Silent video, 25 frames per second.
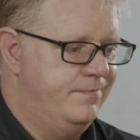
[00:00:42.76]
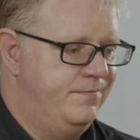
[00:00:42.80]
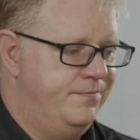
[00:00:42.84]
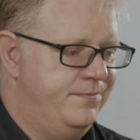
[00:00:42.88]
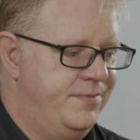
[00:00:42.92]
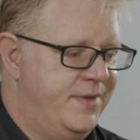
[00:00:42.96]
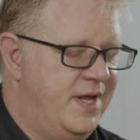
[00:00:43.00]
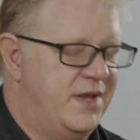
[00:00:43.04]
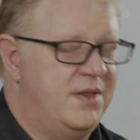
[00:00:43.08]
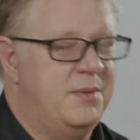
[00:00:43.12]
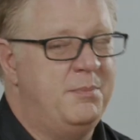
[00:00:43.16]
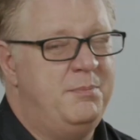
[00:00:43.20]

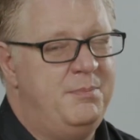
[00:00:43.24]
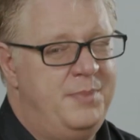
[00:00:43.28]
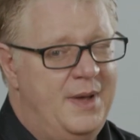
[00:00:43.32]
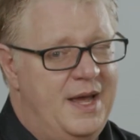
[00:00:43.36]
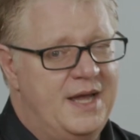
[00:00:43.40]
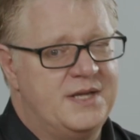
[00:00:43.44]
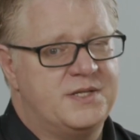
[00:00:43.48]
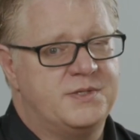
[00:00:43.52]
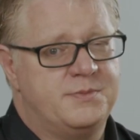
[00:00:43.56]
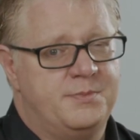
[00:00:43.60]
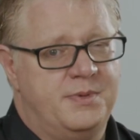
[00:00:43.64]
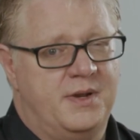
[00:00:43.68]
Now the
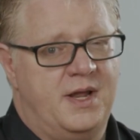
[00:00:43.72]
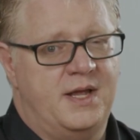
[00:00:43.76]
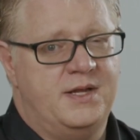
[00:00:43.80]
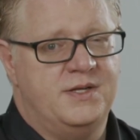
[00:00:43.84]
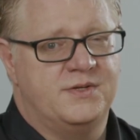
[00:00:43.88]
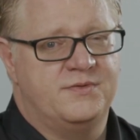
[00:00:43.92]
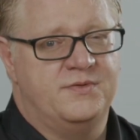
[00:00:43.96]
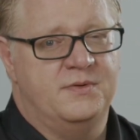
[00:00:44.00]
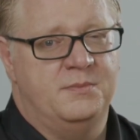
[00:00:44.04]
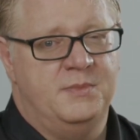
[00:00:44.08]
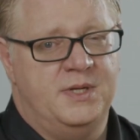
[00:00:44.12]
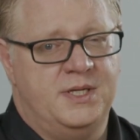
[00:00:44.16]
best
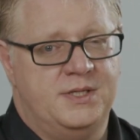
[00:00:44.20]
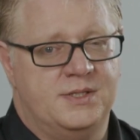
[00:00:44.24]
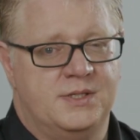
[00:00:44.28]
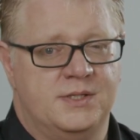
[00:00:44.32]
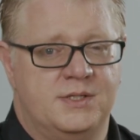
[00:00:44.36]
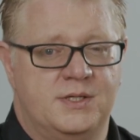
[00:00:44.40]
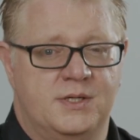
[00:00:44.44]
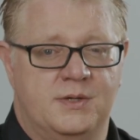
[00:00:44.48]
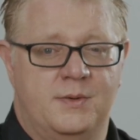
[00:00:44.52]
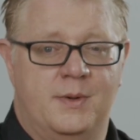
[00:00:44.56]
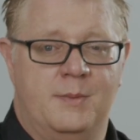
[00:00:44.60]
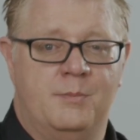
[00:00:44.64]
place for me to
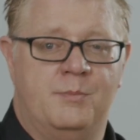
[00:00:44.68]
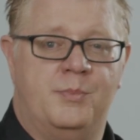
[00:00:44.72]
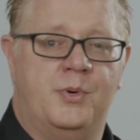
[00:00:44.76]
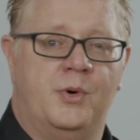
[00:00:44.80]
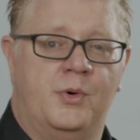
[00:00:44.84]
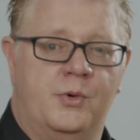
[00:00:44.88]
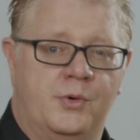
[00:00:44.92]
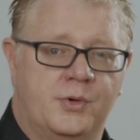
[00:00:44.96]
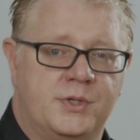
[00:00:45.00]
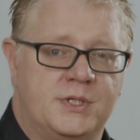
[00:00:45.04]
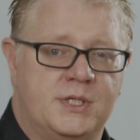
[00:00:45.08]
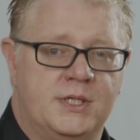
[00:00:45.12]
do
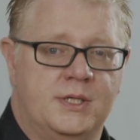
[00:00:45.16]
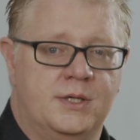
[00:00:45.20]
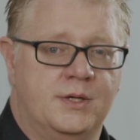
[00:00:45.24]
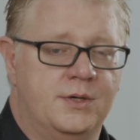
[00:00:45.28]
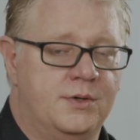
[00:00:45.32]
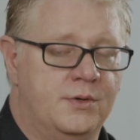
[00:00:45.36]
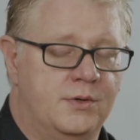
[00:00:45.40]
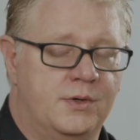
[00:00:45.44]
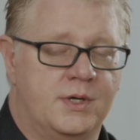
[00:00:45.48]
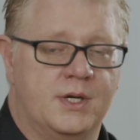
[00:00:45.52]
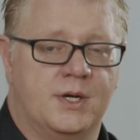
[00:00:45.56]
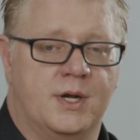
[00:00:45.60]
importing
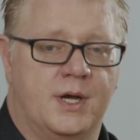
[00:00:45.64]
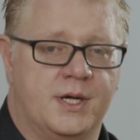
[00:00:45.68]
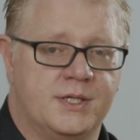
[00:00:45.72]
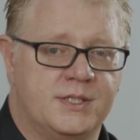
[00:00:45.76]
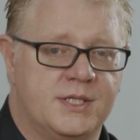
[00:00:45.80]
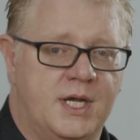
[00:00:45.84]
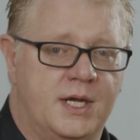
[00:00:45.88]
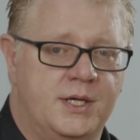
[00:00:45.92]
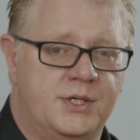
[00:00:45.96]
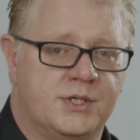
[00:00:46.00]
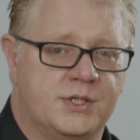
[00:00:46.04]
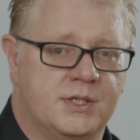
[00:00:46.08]
and
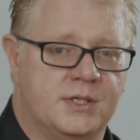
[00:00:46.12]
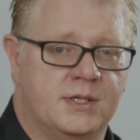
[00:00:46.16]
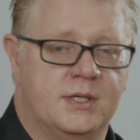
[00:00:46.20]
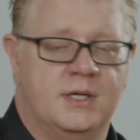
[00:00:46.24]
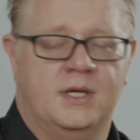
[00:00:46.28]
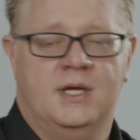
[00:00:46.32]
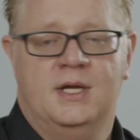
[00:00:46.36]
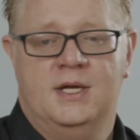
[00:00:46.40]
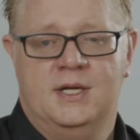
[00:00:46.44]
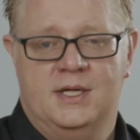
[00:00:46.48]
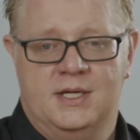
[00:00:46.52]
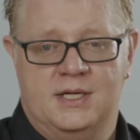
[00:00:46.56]
organization
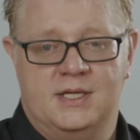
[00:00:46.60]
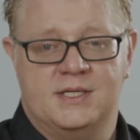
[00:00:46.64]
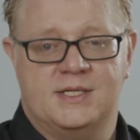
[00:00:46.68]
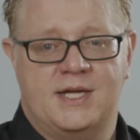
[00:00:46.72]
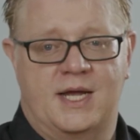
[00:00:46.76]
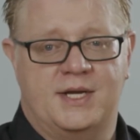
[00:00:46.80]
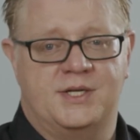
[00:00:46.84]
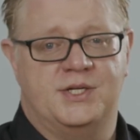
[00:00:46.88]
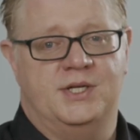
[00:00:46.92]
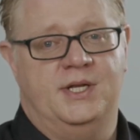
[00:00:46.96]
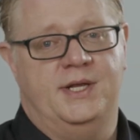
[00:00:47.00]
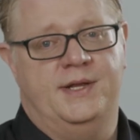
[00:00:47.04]
is
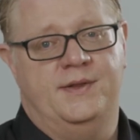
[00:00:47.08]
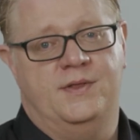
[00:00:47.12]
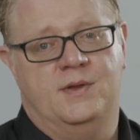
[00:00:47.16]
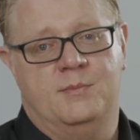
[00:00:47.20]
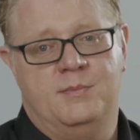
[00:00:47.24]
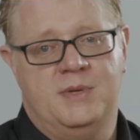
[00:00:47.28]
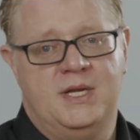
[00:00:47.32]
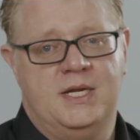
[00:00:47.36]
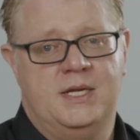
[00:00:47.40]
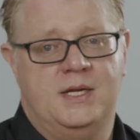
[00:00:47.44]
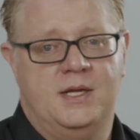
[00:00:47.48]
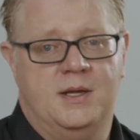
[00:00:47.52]
actually in the
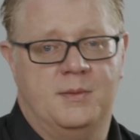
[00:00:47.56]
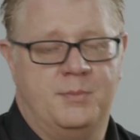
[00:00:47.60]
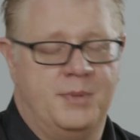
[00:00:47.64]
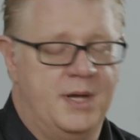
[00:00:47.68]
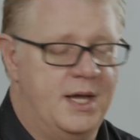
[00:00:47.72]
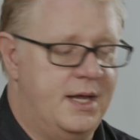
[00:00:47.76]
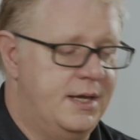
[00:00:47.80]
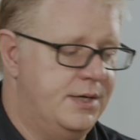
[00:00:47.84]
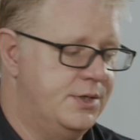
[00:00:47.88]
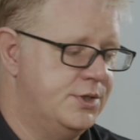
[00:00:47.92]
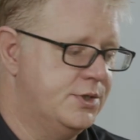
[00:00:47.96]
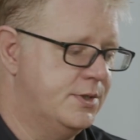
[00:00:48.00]
media
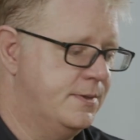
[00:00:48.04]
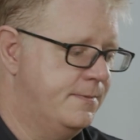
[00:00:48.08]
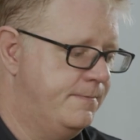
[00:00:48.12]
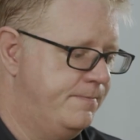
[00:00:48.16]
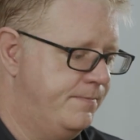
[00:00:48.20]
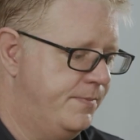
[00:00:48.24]
page.